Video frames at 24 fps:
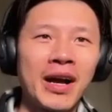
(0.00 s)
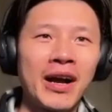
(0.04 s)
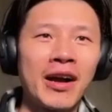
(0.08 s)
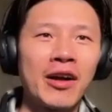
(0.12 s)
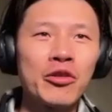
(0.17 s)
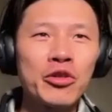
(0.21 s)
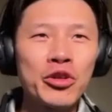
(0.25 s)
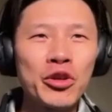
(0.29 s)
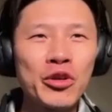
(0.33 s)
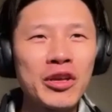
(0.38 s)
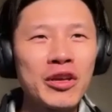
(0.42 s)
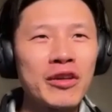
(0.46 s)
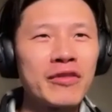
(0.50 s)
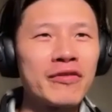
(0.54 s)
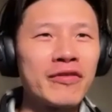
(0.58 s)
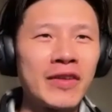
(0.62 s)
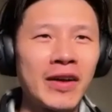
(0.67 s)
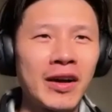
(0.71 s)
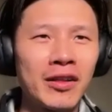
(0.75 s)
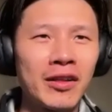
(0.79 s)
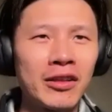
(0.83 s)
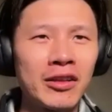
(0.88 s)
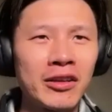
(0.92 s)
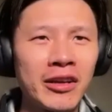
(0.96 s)
How do
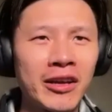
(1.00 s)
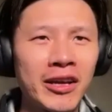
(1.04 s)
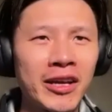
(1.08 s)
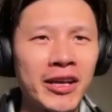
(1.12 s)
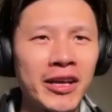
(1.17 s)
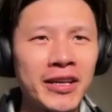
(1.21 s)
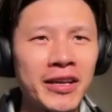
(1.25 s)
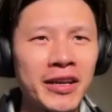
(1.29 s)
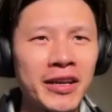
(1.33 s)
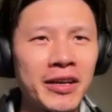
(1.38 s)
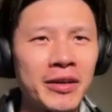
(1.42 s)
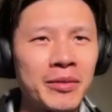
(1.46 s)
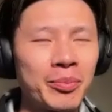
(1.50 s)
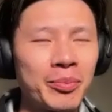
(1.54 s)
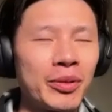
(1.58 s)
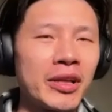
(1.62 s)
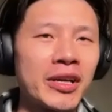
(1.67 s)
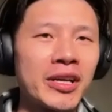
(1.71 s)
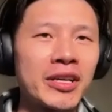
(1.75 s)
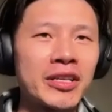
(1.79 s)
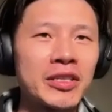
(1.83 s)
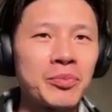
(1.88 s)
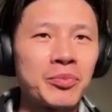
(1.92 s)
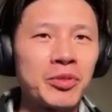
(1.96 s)
you evaluate a
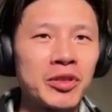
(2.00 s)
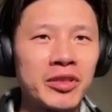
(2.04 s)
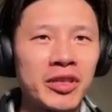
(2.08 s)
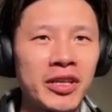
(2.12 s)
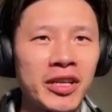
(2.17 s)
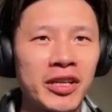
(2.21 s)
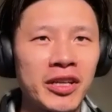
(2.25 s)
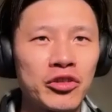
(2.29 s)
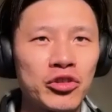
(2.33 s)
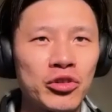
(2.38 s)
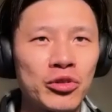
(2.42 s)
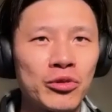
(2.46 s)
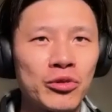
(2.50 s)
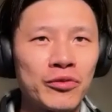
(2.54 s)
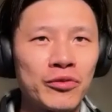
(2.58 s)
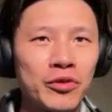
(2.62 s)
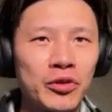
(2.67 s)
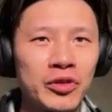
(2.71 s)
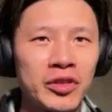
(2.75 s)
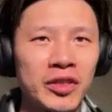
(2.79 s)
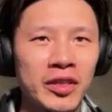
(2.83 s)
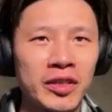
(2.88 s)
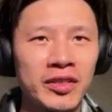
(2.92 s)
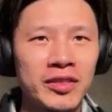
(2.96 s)
player's
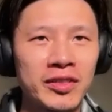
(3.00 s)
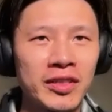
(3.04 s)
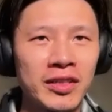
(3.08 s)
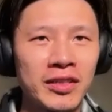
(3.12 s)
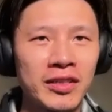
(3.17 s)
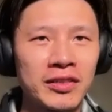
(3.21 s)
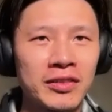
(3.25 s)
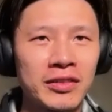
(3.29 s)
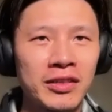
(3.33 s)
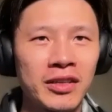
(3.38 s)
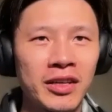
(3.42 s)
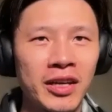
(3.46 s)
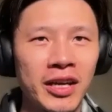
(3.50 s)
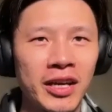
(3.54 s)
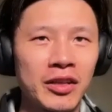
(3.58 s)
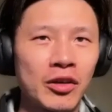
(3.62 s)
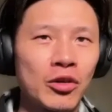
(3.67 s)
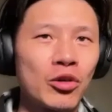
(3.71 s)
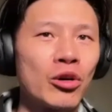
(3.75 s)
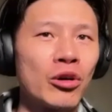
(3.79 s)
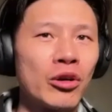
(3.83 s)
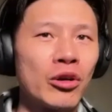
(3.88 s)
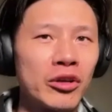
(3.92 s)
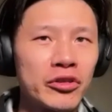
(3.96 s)
potential for success
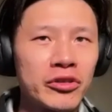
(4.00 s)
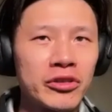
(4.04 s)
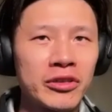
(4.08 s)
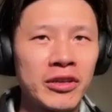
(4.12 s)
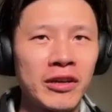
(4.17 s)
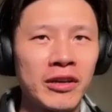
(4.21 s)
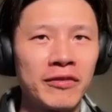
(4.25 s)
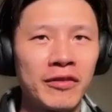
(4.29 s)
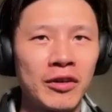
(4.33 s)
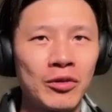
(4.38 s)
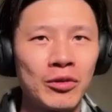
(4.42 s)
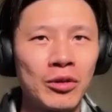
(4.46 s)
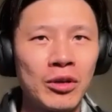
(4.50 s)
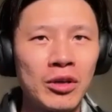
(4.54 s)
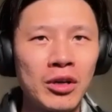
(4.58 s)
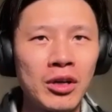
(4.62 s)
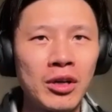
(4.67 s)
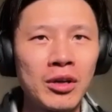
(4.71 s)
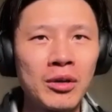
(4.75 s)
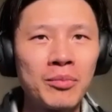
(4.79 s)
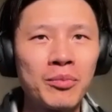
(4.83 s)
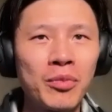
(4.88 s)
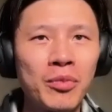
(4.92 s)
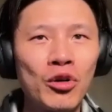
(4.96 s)
at the college level,
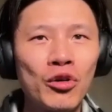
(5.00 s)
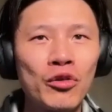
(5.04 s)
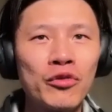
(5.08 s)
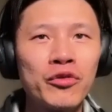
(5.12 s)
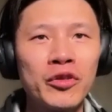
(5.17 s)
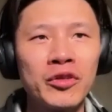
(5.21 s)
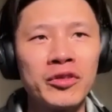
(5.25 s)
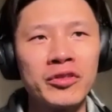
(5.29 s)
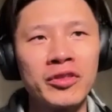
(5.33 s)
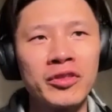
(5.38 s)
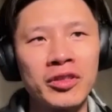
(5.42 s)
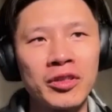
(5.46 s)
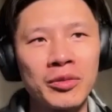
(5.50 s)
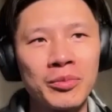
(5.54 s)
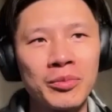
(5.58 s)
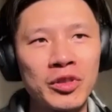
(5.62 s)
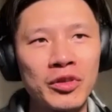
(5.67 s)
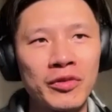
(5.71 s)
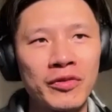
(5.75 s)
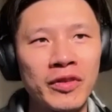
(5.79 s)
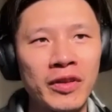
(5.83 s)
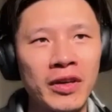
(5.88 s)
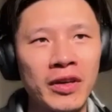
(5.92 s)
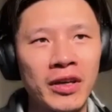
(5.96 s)
both in
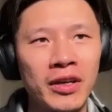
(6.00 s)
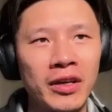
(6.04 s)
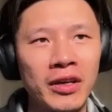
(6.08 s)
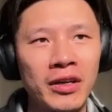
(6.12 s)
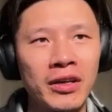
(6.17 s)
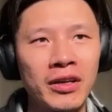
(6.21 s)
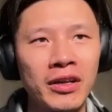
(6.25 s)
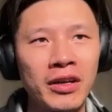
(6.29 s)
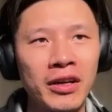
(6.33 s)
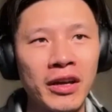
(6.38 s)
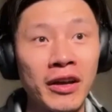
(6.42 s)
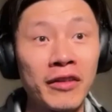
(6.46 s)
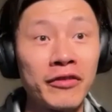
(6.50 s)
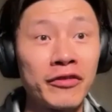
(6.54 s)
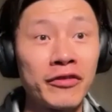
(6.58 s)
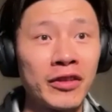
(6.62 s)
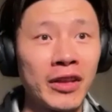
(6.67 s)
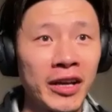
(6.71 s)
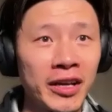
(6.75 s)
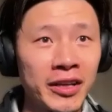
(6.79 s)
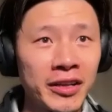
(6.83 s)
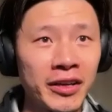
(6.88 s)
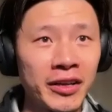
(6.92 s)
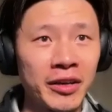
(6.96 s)
terms of their
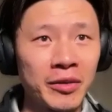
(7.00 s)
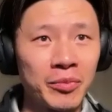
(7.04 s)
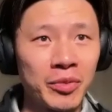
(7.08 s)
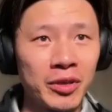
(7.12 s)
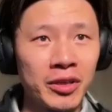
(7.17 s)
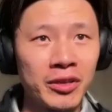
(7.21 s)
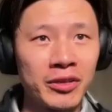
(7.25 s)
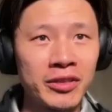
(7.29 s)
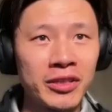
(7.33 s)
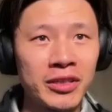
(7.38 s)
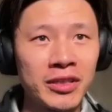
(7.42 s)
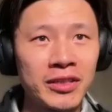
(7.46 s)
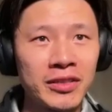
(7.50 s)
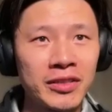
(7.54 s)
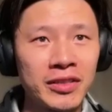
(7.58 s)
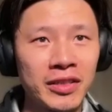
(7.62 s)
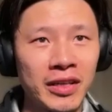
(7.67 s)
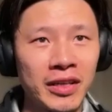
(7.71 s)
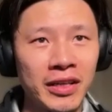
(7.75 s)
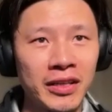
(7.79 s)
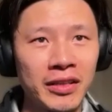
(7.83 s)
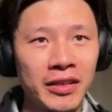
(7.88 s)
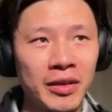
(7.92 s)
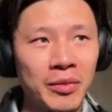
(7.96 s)
athletic abilities
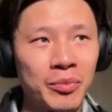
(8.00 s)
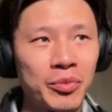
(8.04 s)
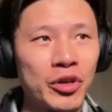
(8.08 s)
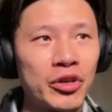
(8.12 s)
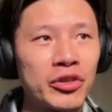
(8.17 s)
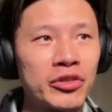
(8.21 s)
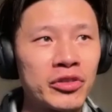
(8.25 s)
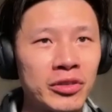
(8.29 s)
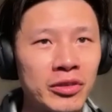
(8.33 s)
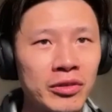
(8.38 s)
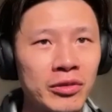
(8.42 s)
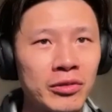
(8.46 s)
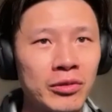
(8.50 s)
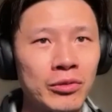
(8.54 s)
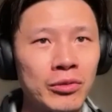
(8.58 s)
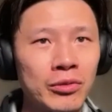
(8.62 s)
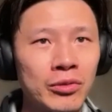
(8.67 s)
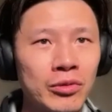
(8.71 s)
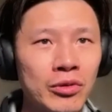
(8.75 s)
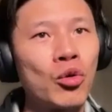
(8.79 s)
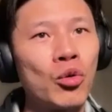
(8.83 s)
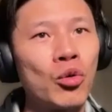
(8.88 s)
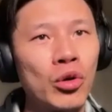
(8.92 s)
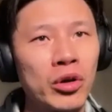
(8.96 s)
and their personal
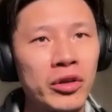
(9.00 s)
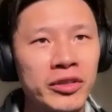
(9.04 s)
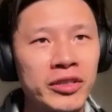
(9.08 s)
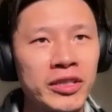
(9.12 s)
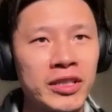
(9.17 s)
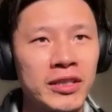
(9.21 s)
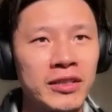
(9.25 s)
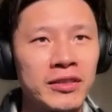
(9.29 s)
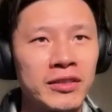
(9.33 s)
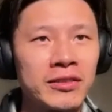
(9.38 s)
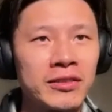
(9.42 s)
qualities?